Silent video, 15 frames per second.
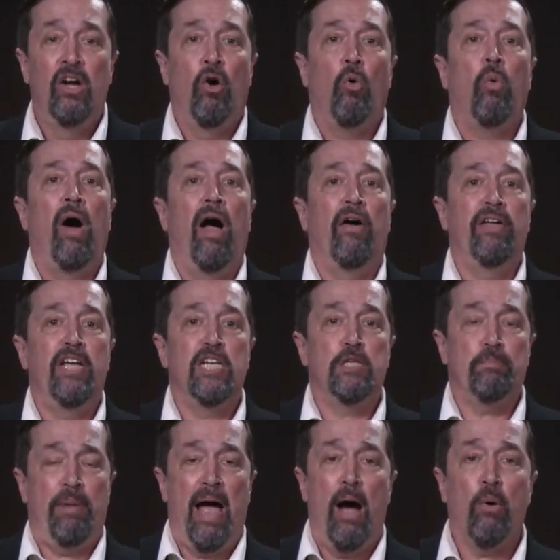While he's
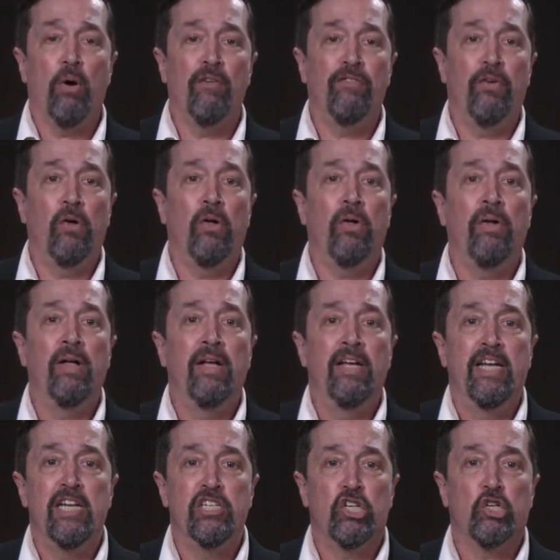powerful,
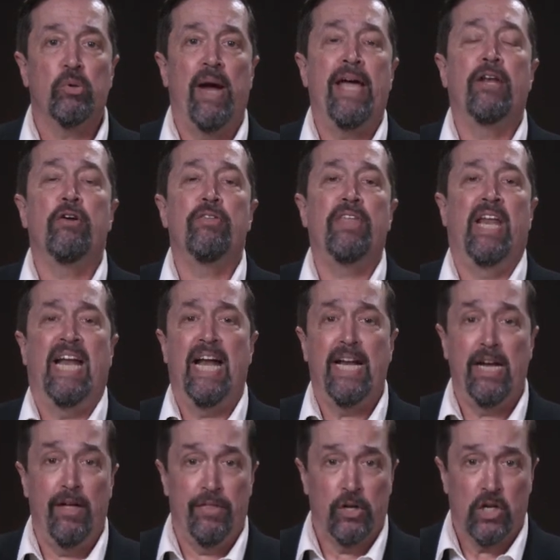he's greater than
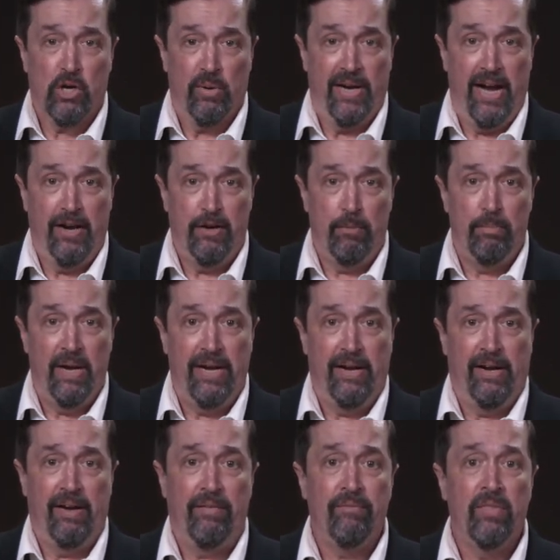any other created
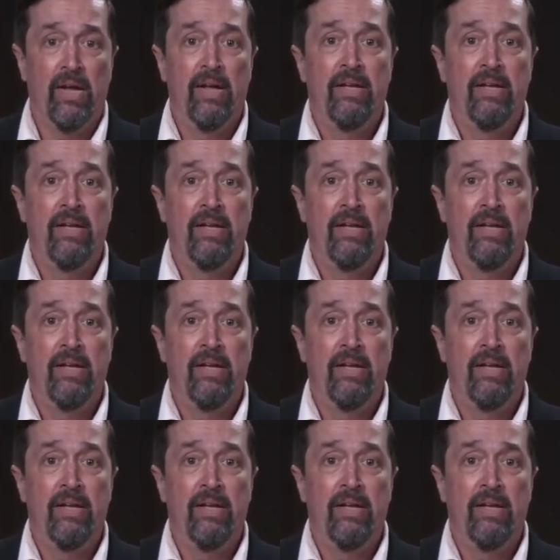being,